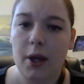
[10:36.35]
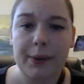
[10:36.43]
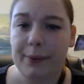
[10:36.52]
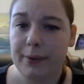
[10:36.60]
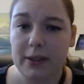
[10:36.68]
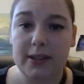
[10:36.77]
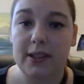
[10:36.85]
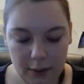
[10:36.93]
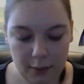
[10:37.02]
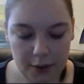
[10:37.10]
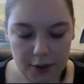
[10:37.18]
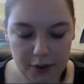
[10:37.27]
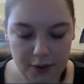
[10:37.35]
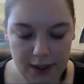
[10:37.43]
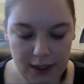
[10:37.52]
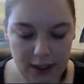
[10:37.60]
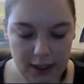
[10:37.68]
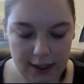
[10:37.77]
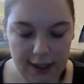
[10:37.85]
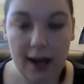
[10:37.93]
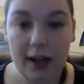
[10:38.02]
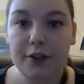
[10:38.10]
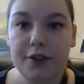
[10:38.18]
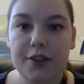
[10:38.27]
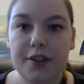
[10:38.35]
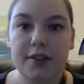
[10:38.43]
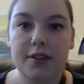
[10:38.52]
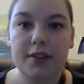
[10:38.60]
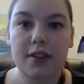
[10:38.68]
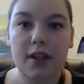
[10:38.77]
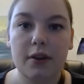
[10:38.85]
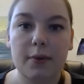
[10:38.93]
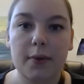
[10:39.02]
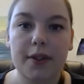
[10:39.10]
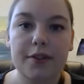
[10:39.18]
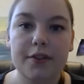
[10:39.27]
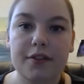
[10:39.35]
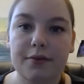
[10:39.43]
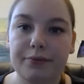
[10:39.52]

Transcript: We'll see. We're doing color wheels,